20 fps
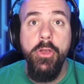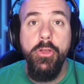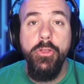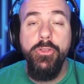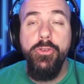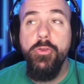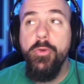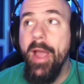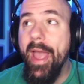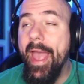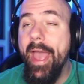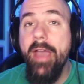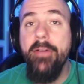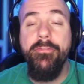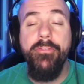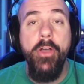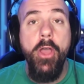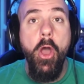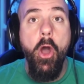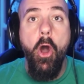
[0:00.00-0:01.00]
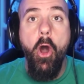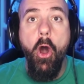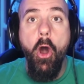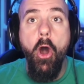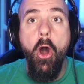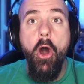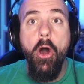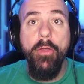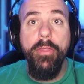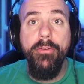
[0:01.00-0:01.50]
You have
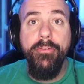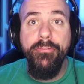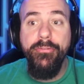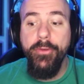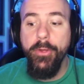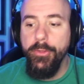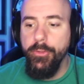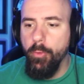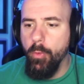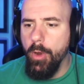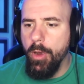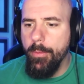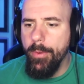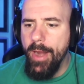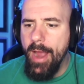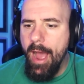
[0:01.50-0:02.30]
all the field to work with.